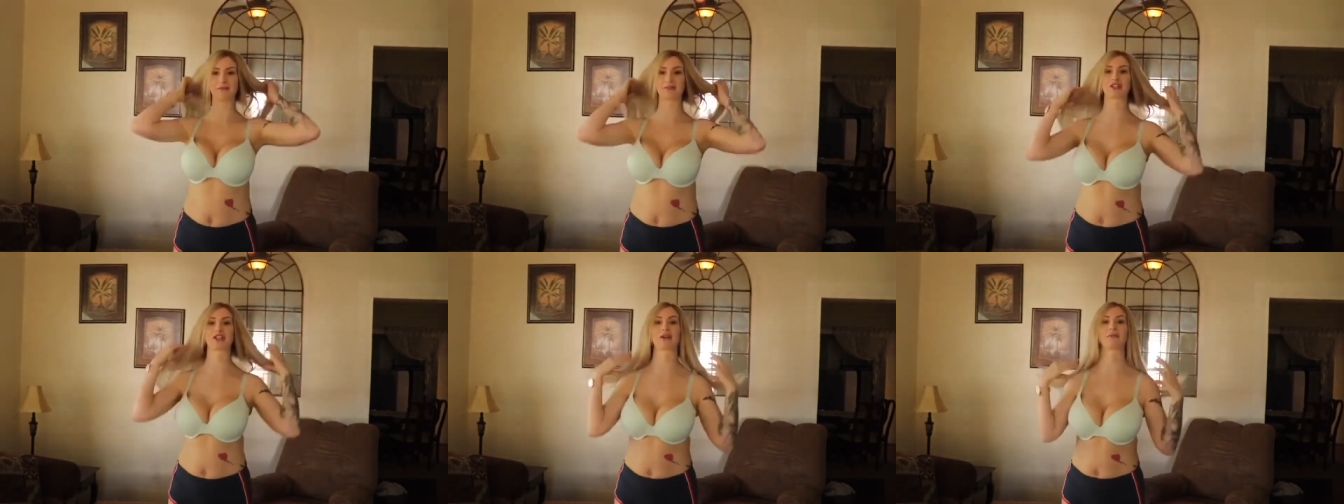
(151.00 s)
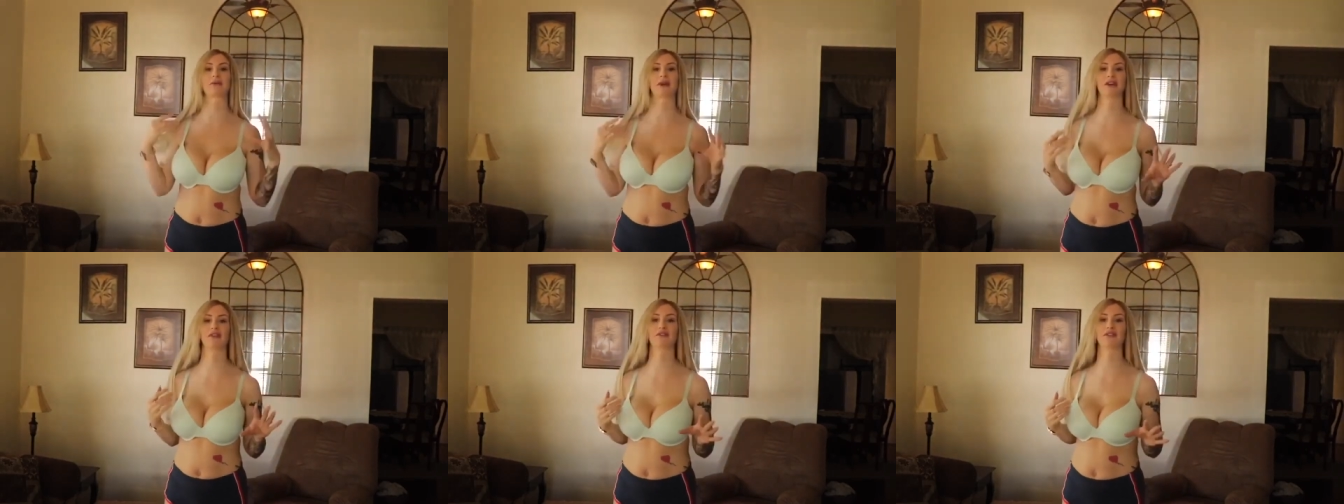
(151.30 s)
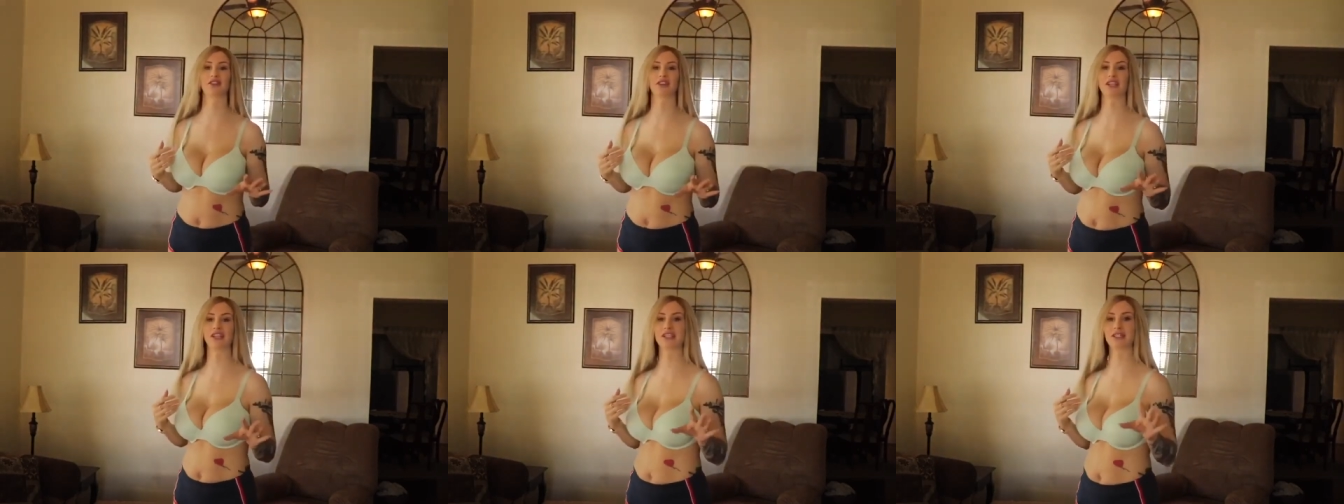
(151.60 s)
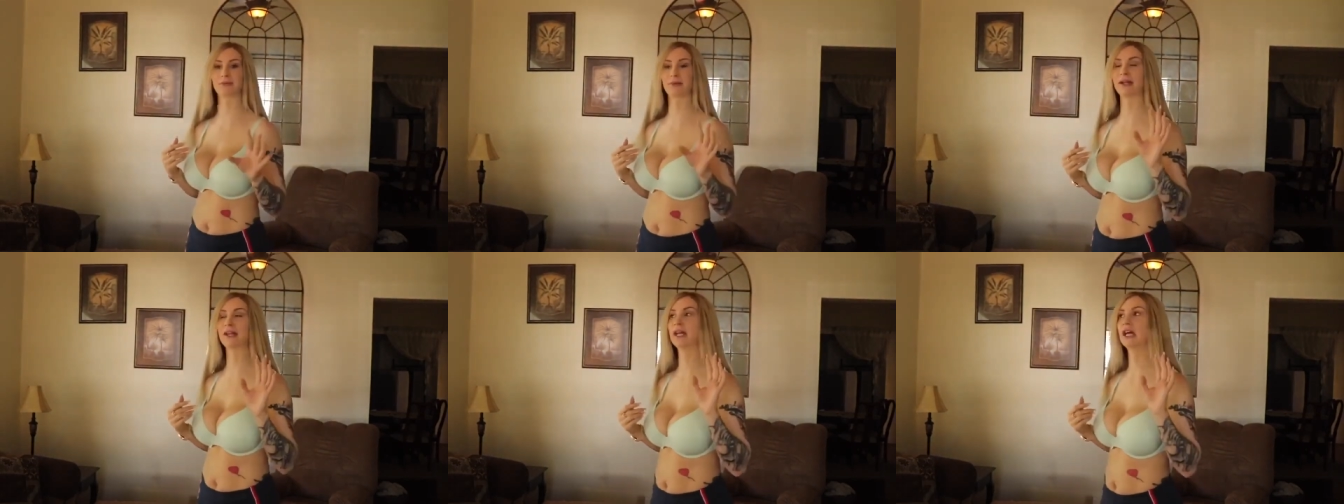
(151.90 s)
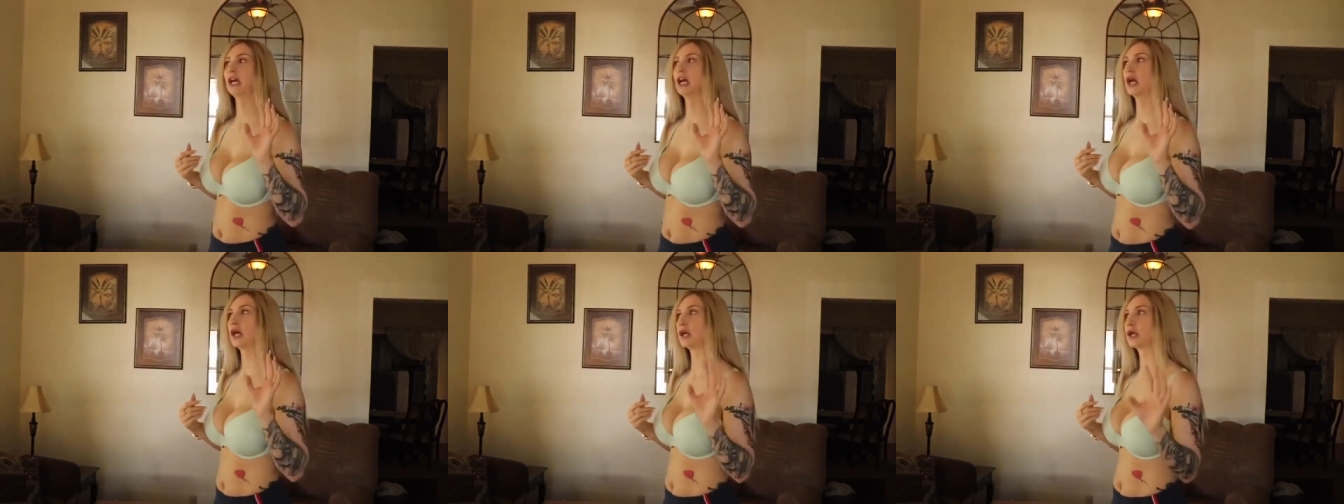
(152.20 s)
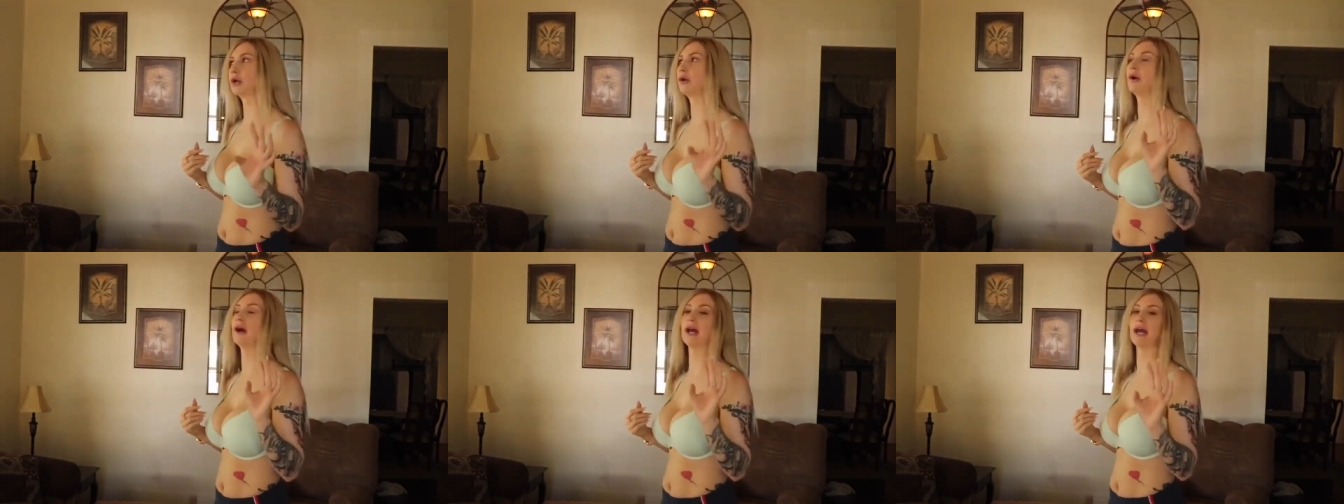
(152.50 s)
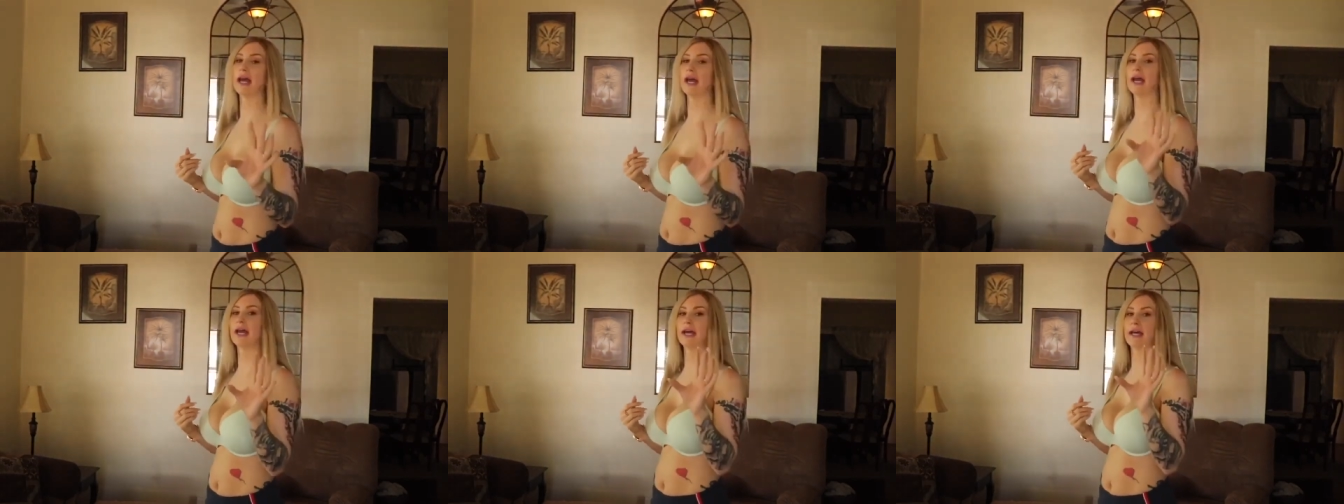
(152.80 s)
how much I paid for these, but go
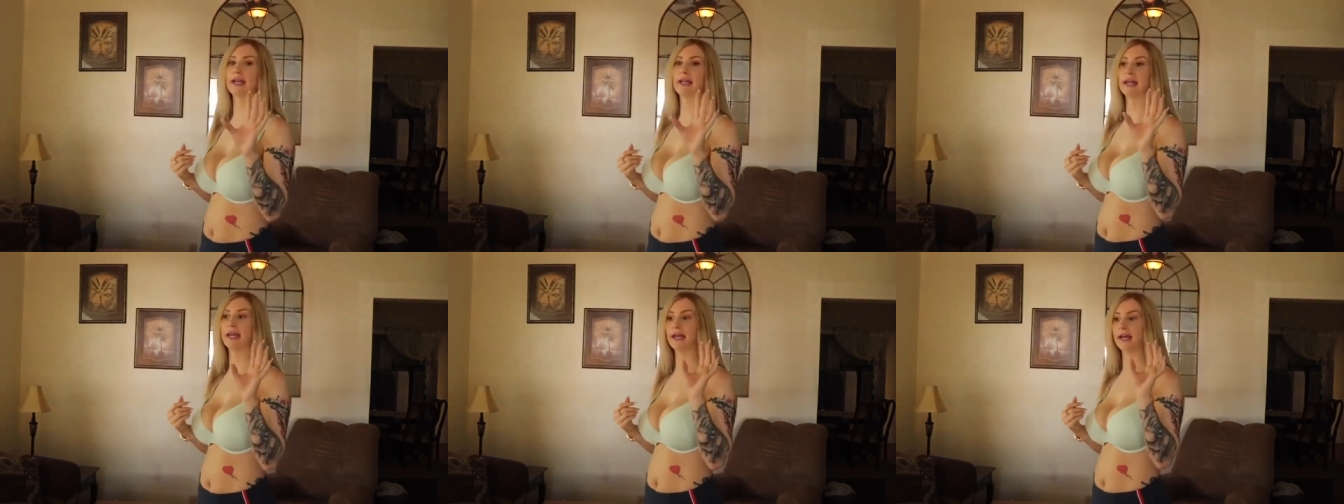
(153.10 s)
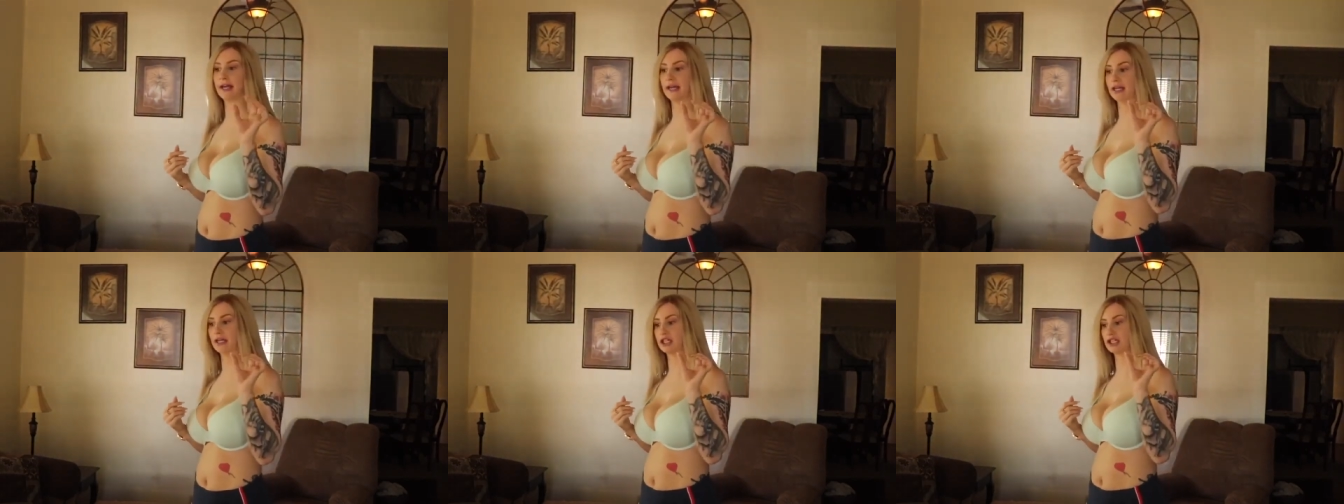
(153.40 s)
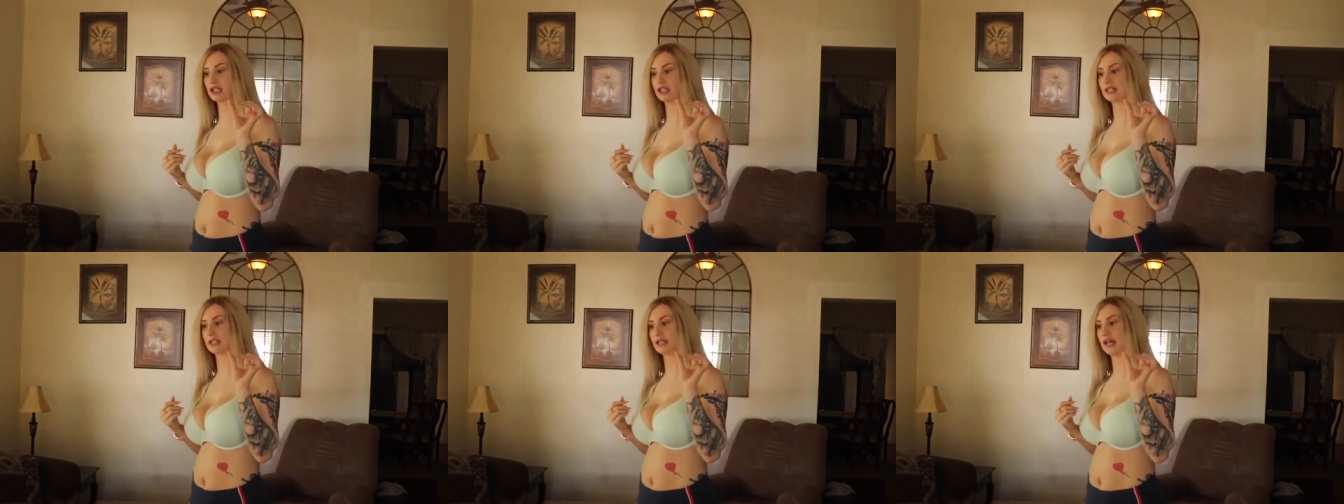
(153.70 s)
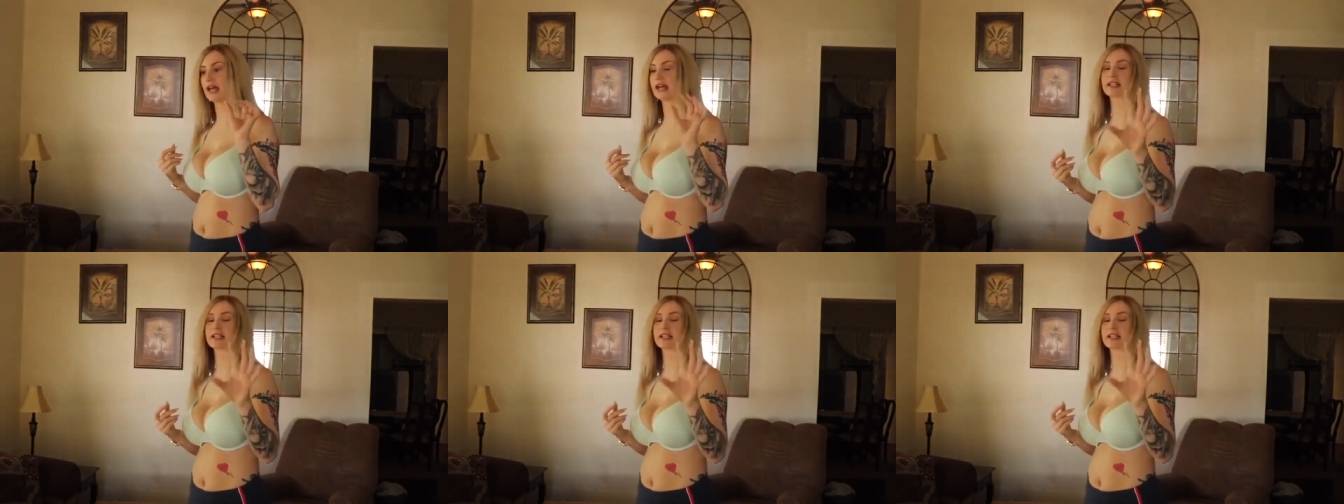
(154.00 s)
ahead and just